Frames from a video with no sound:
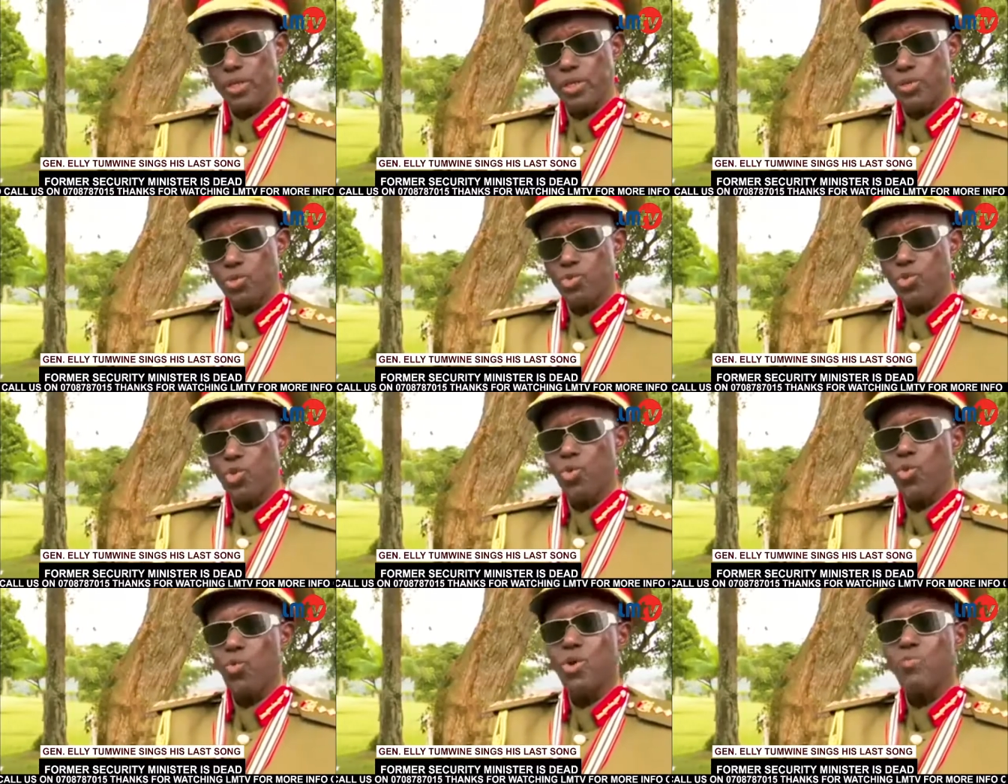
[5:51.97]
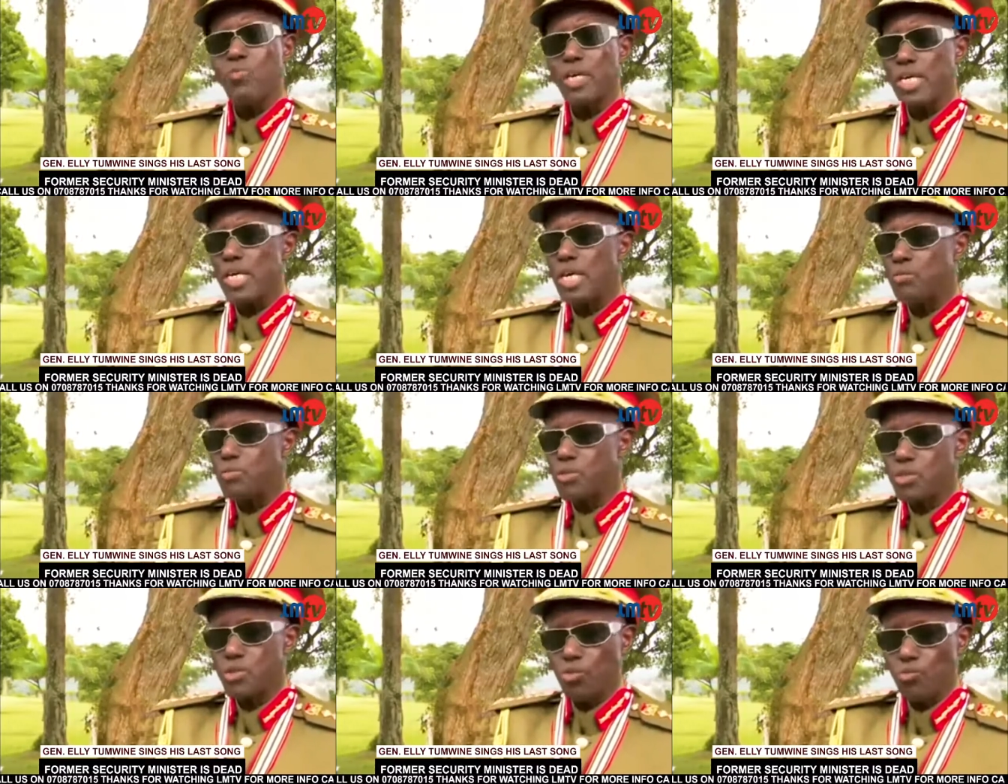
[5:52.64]
So whoever
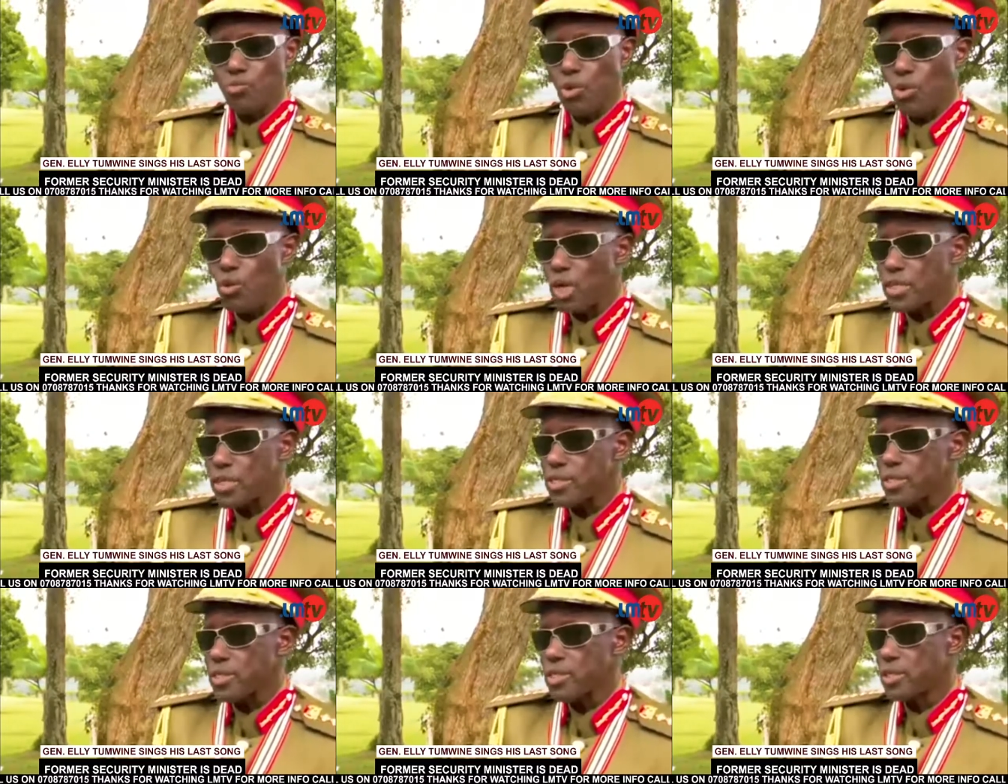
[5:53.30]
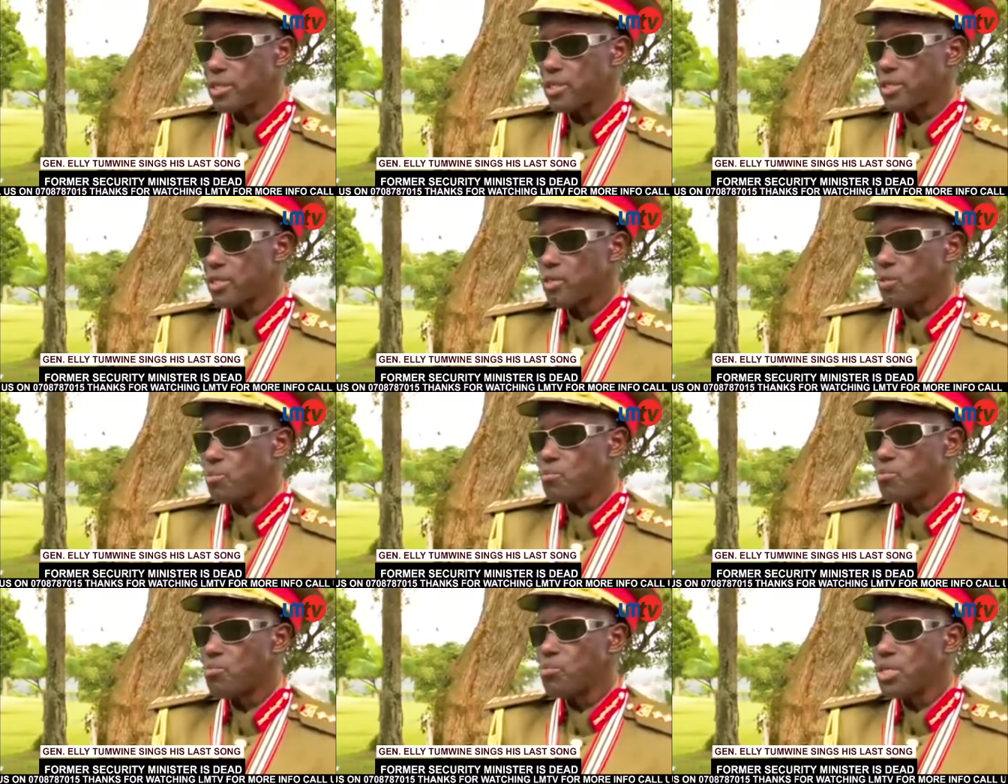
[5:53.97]
comes to follow us,
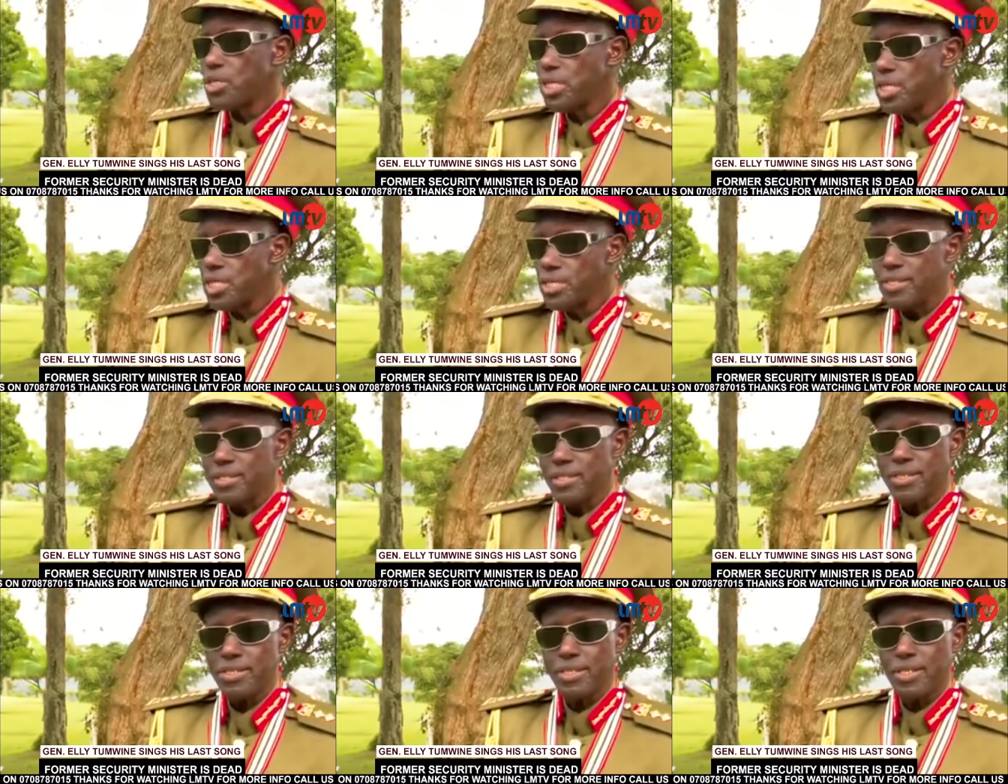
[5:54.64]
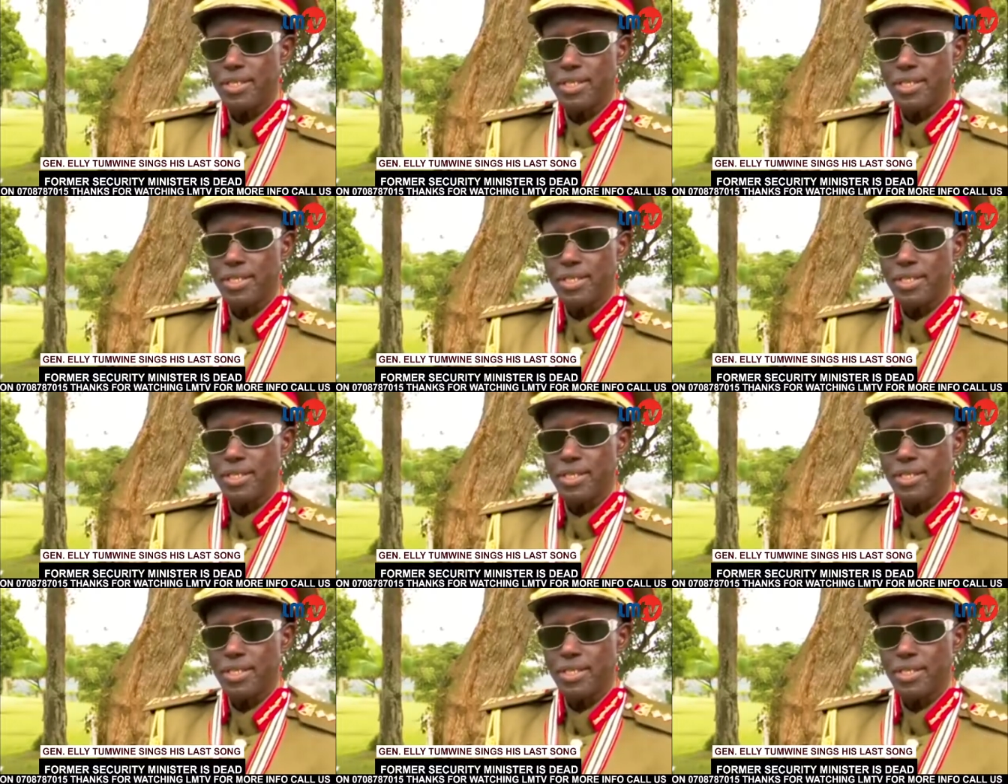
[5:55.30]
please,